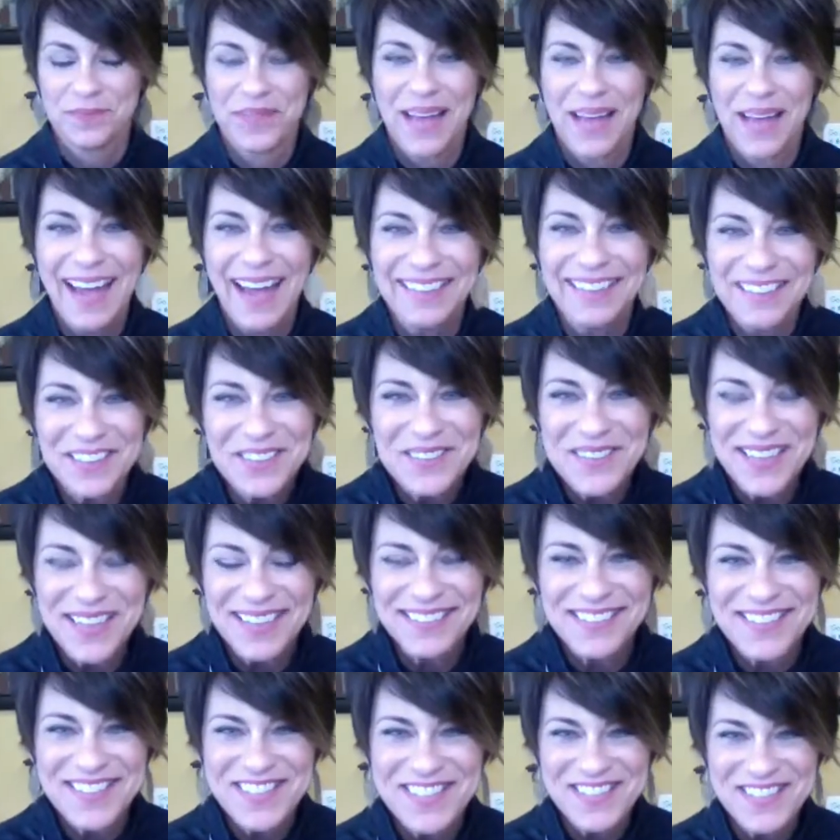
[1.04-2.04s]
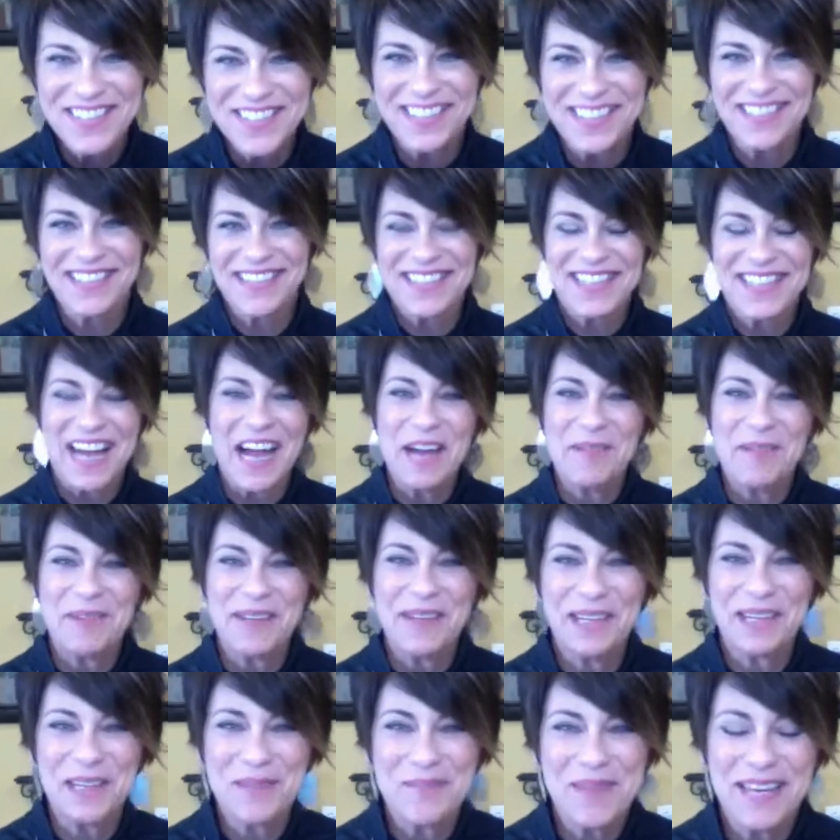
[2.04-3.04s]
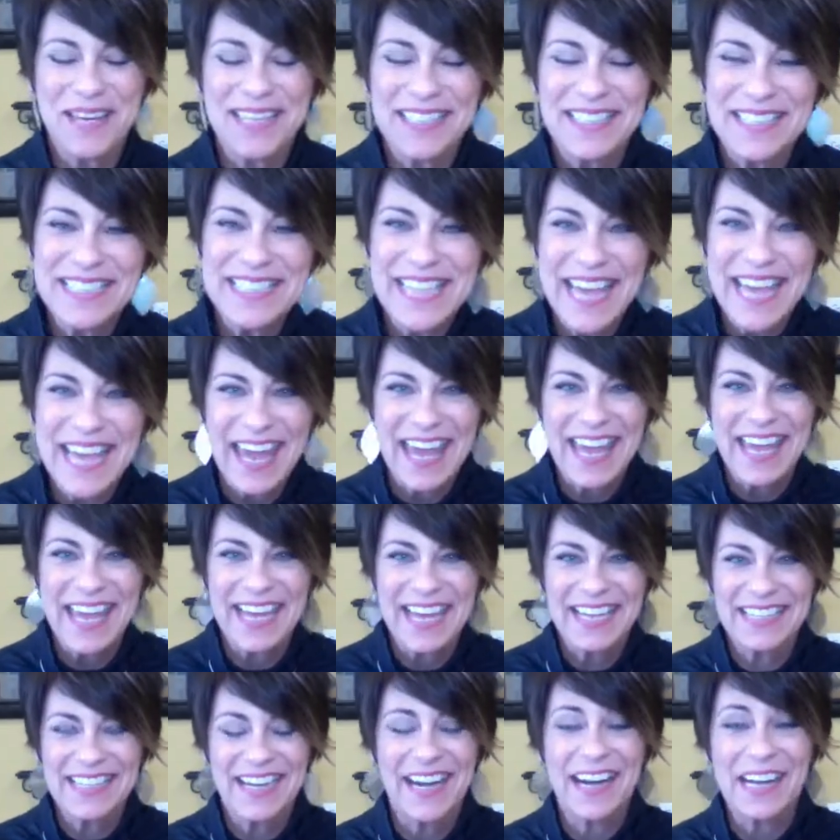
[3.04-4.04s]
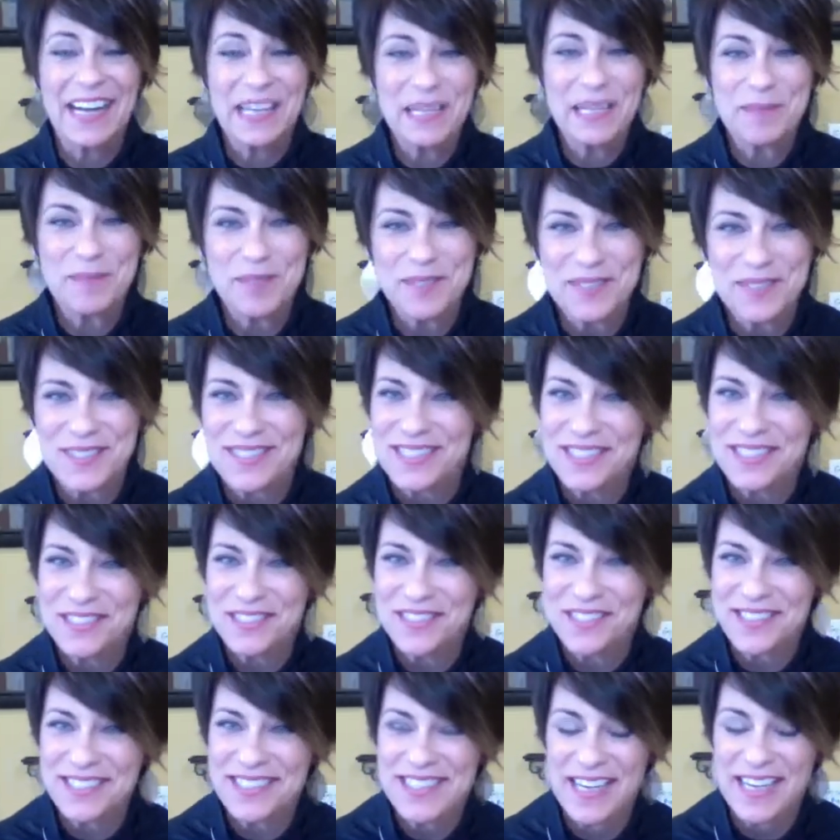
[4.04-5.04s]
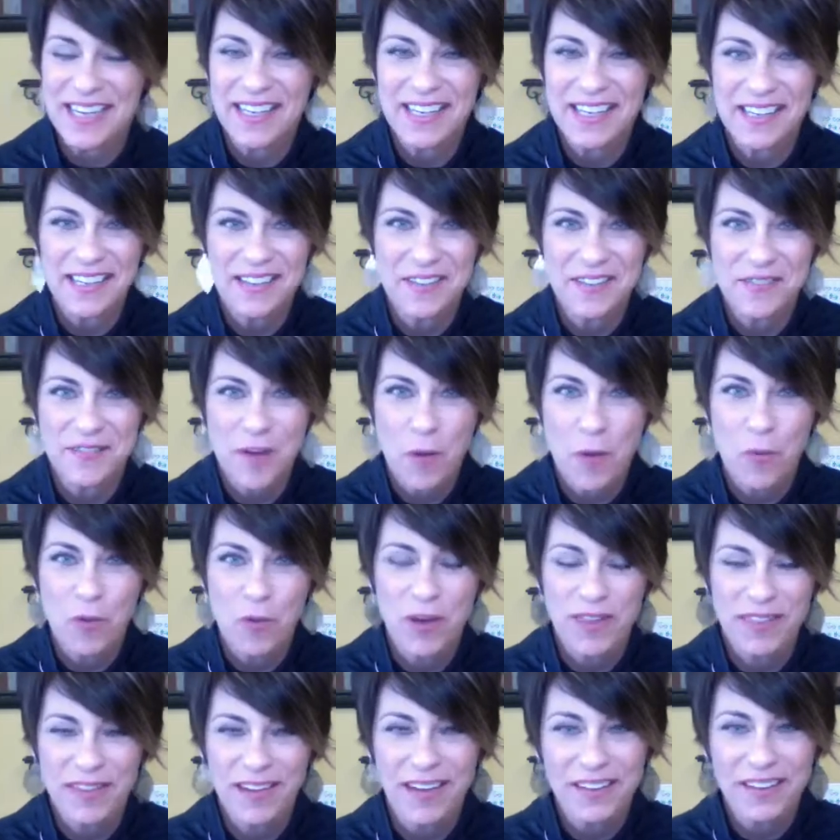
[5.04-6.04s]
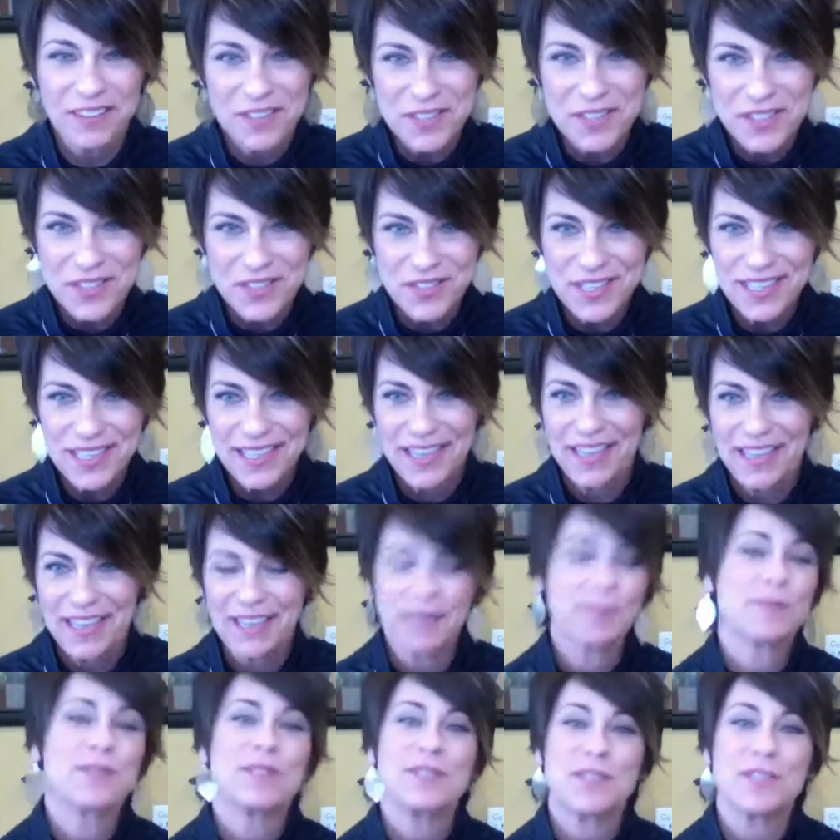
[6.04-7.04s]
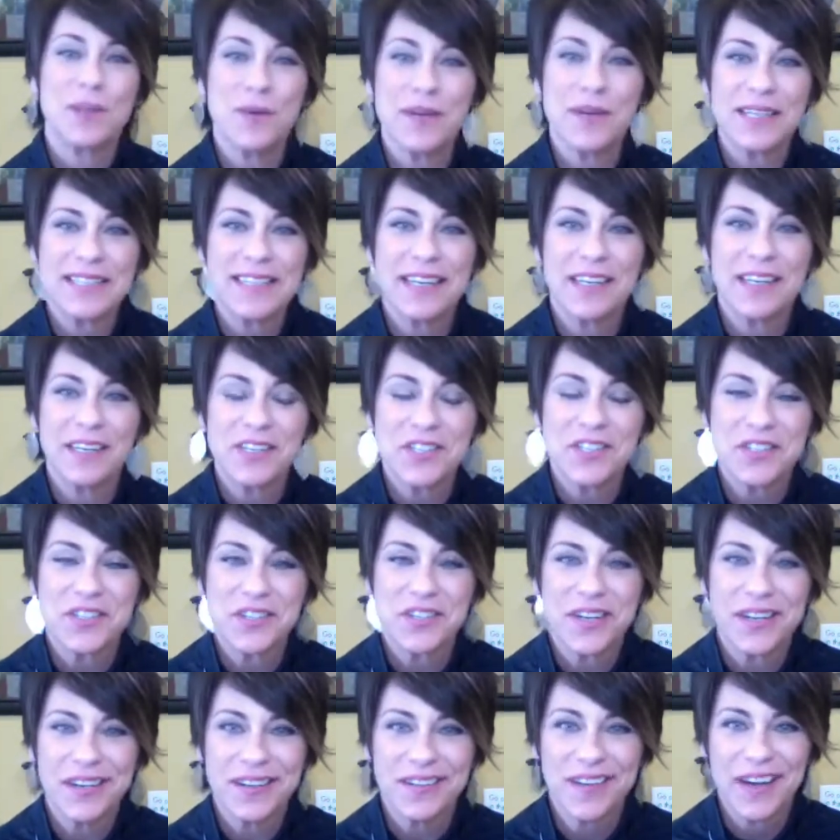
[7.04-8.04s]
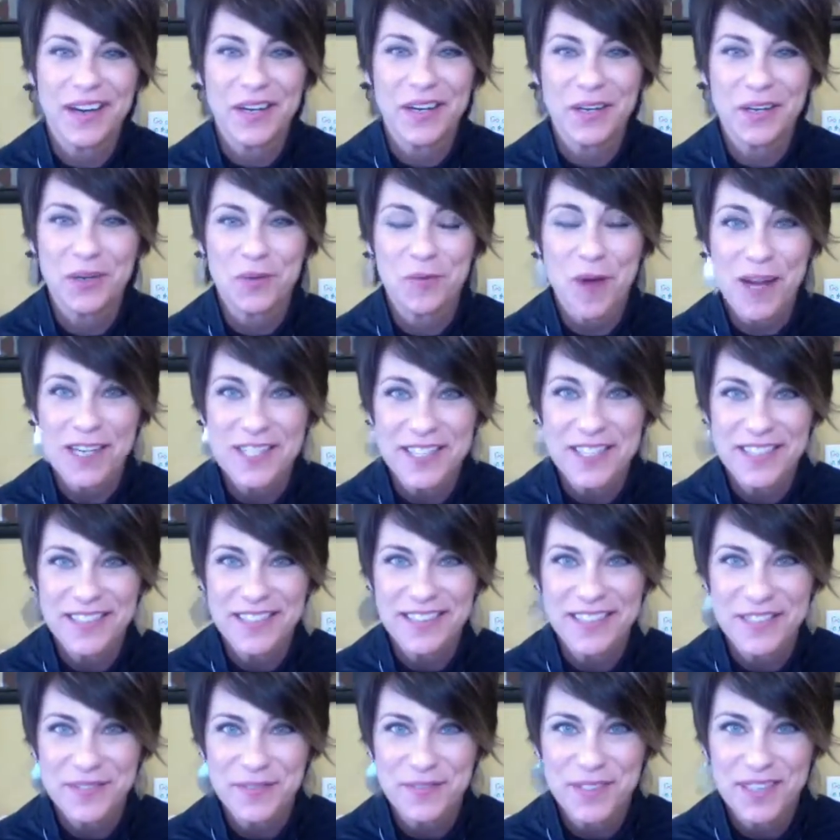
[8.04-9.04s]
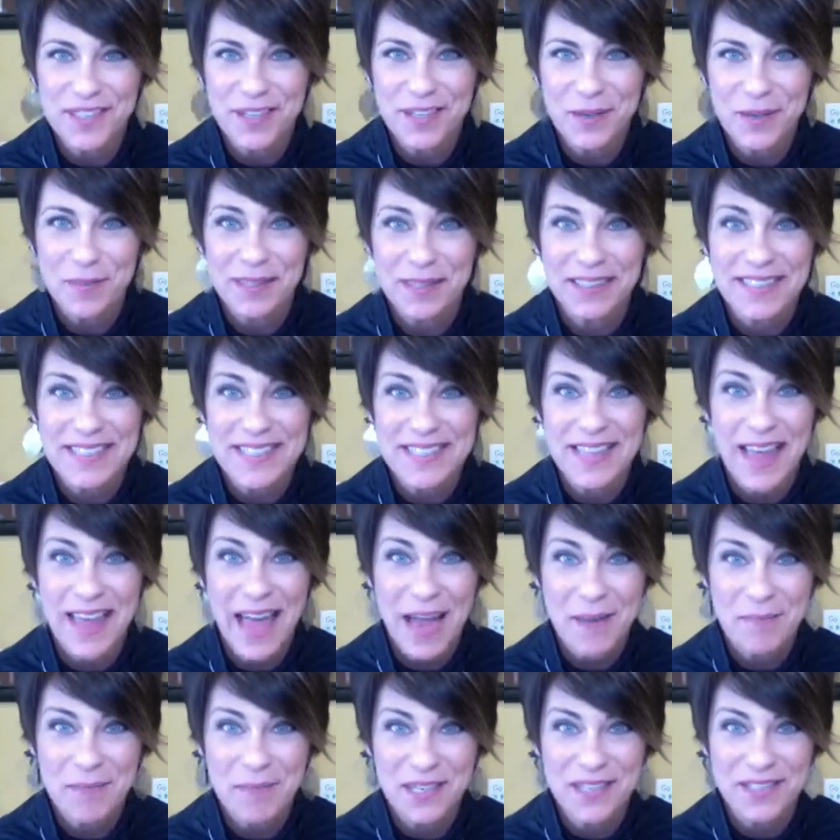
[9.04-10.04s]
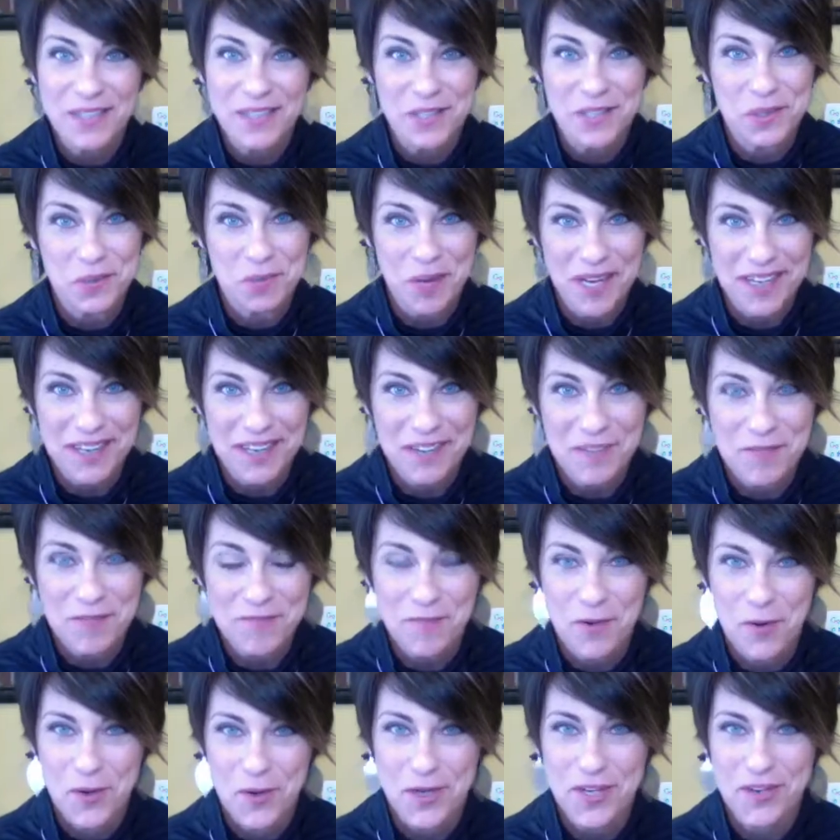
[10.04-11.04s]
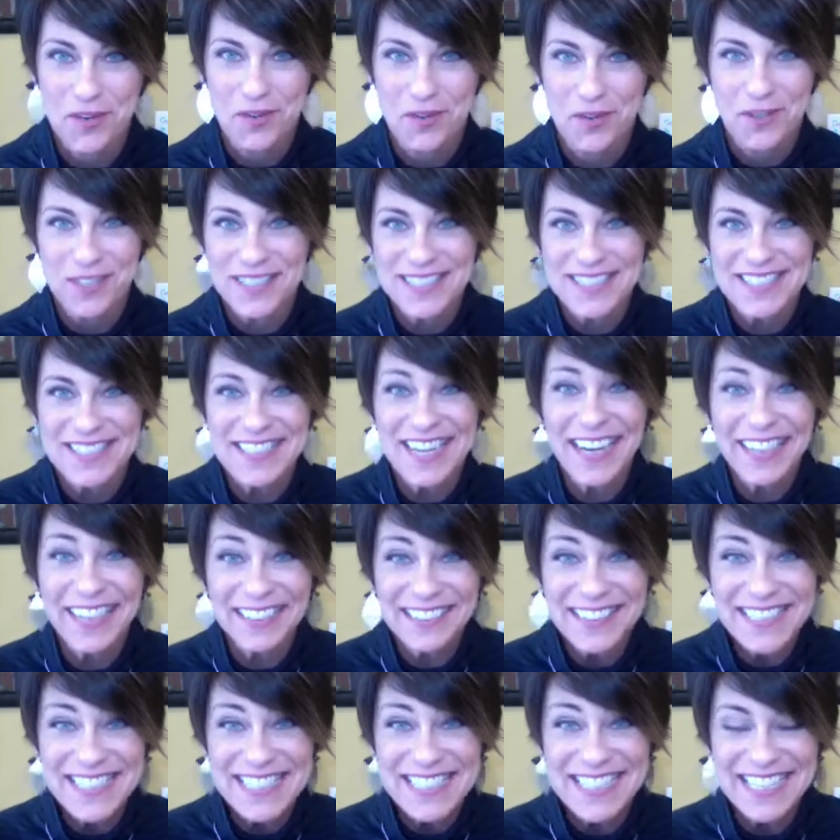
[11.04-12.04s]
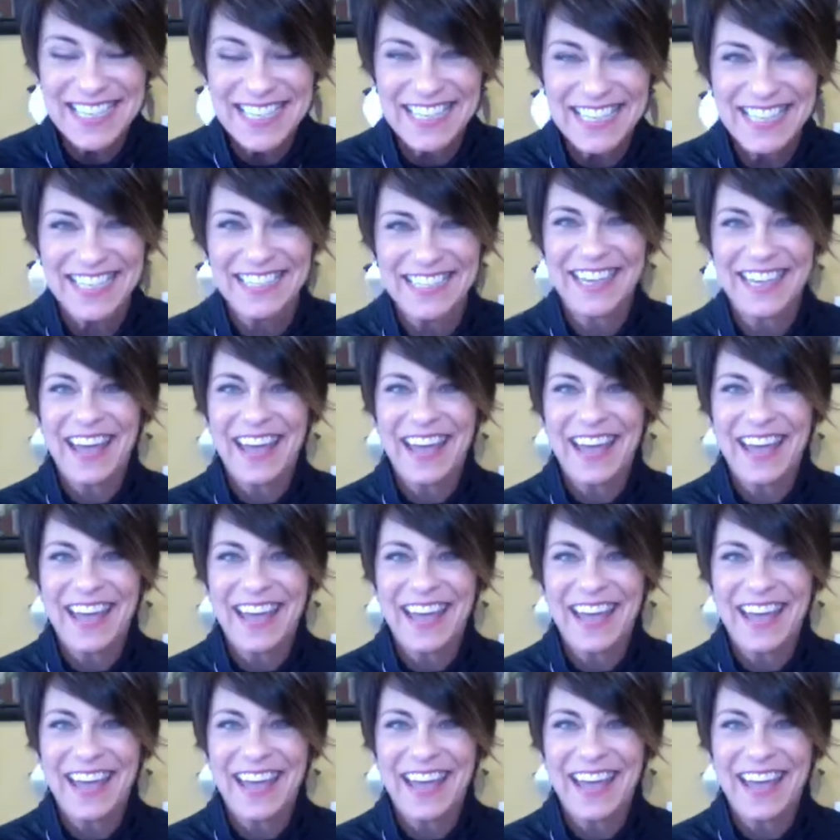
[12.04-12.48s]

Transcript: Hello, Colorstreakers. I'm Kara Menz, and I am your Senior Executive with Color Street. I am so excited you're here and you're watching this video because that means you're waiting for your stylist kit.